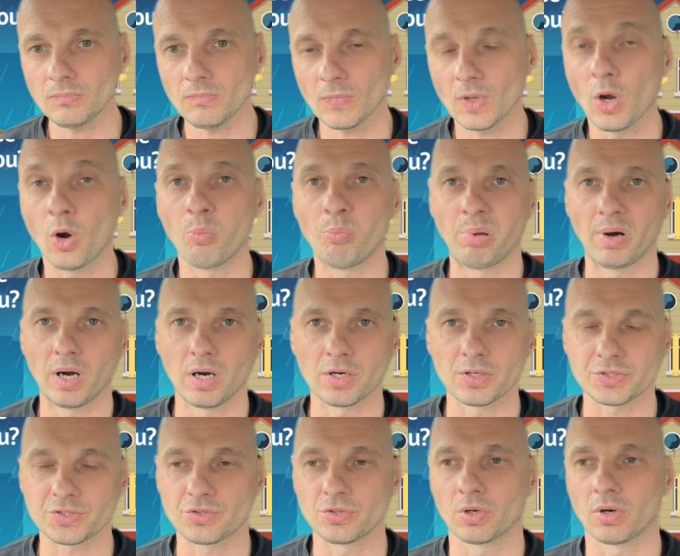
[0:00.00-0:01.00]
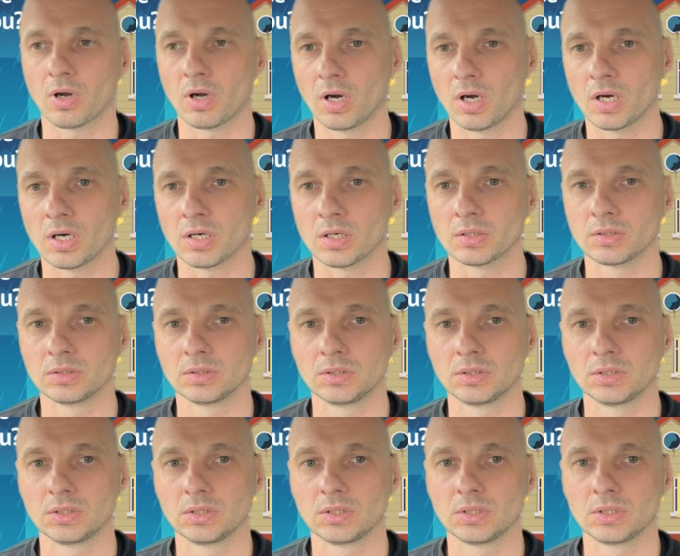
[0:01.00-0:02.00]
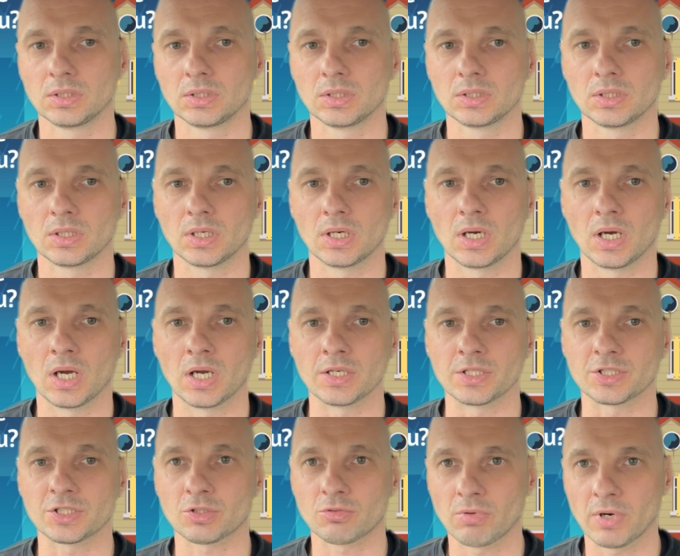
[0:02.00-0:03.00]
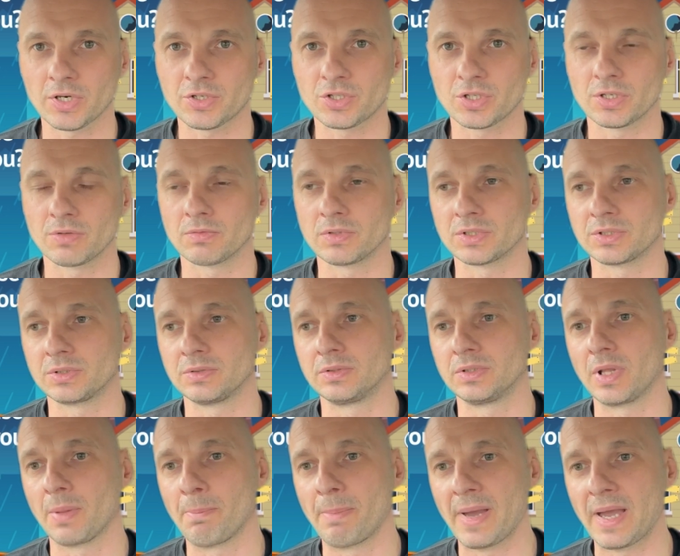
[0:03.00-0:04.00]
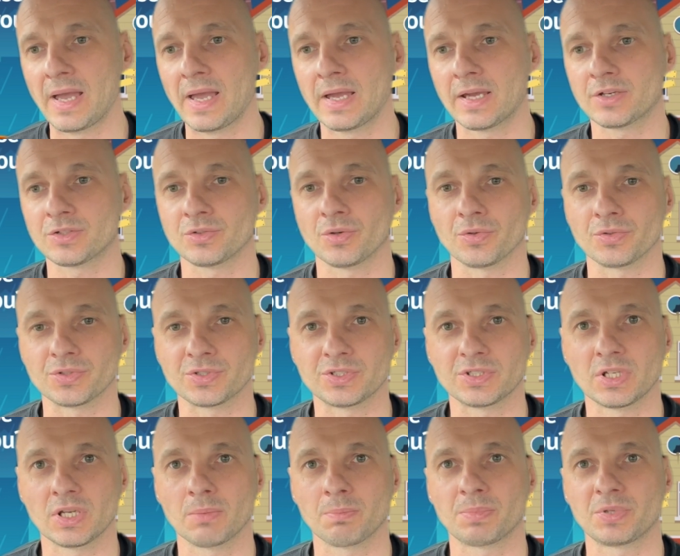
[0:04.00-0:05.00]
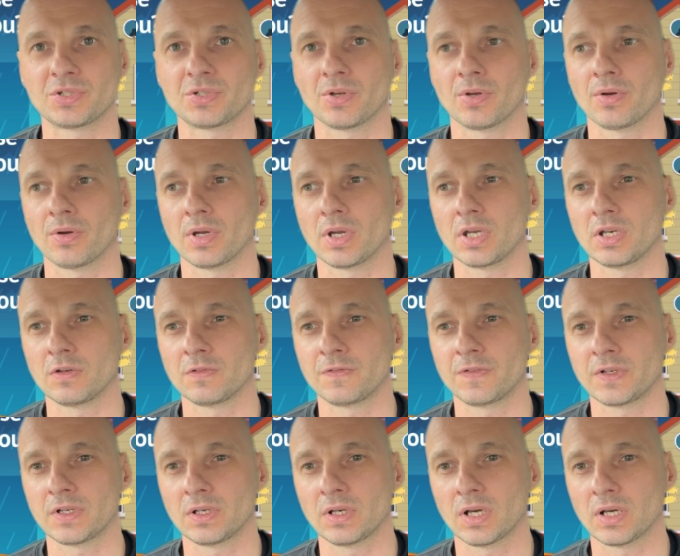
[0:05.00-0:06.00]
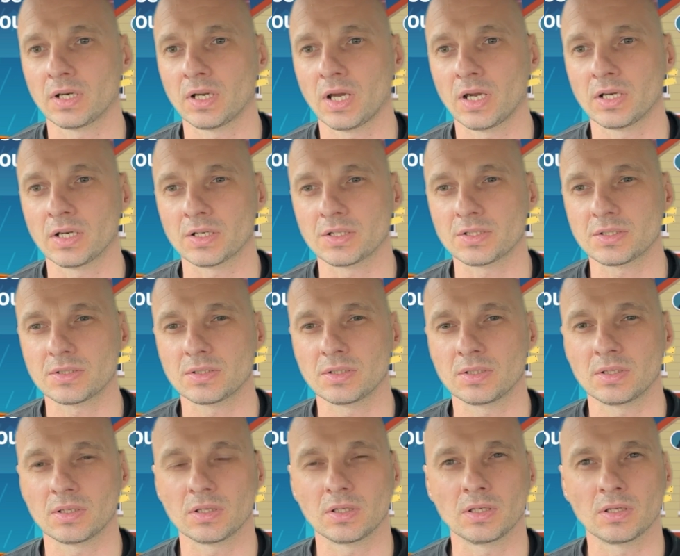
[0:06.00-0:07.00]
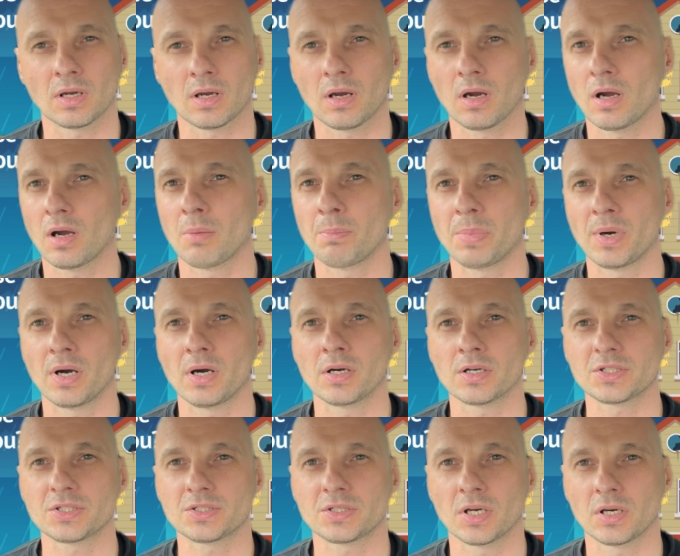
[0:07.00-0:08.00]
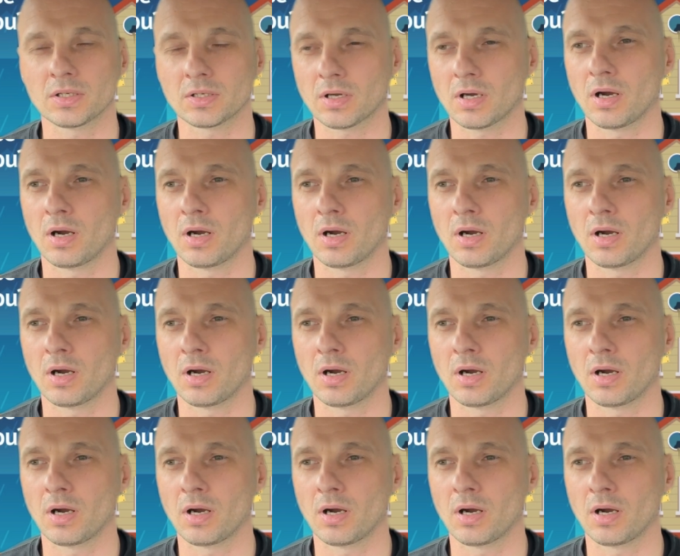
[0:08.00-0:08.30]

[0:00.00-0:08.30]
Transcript: or past your car and scratching with the bags or zips or anything like that in a car parks, tight